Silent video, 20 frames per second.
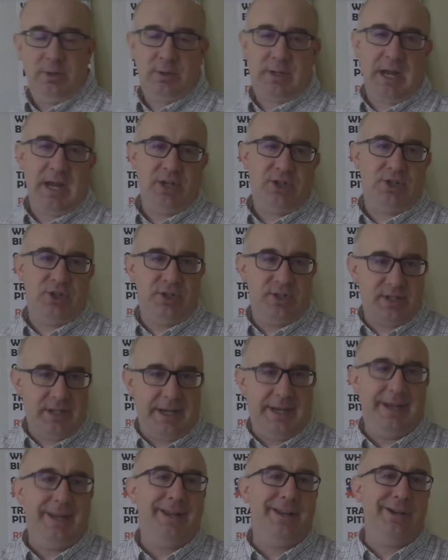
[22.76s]
locations
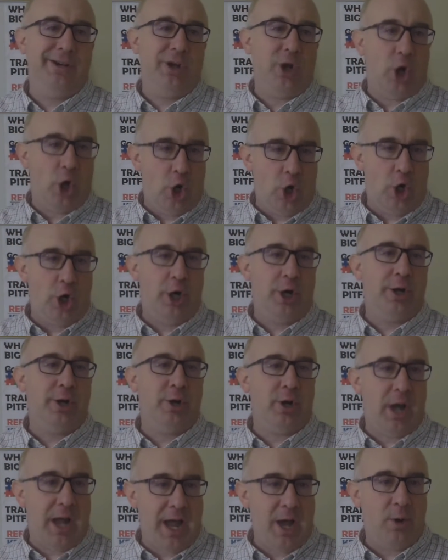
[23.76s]
in,
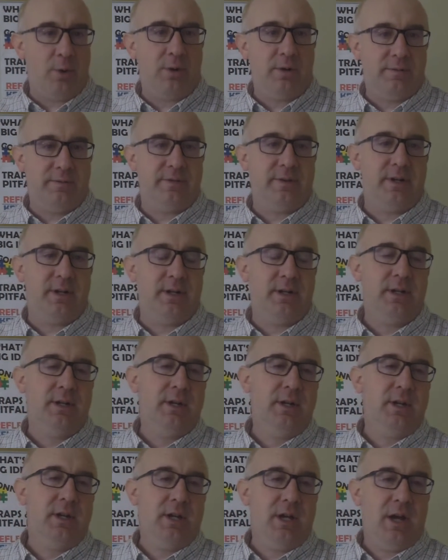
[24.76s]
on, out of a
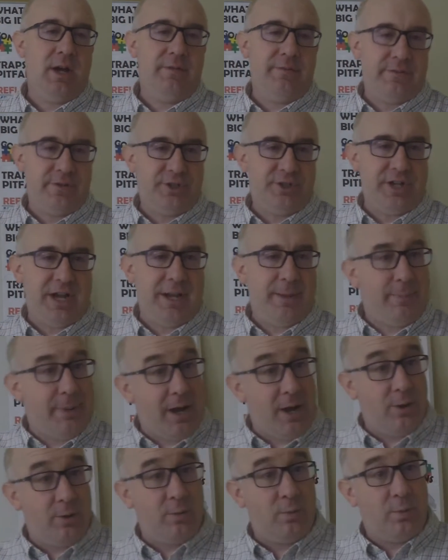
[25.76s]
of shape,
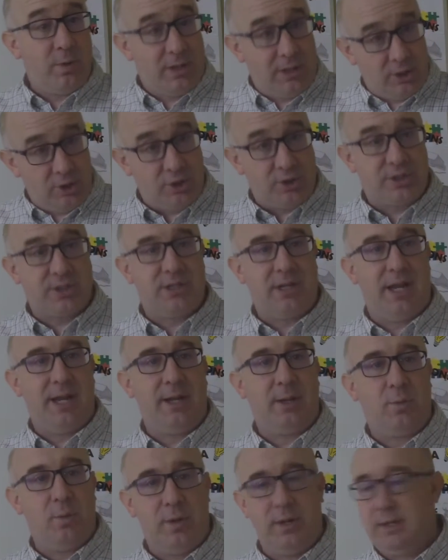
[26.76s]
how what it looks
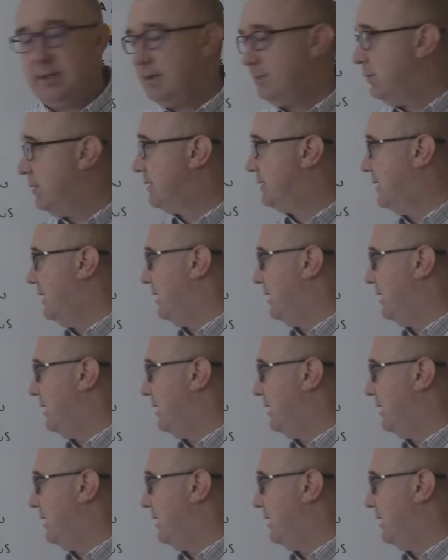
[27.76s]
like, what it what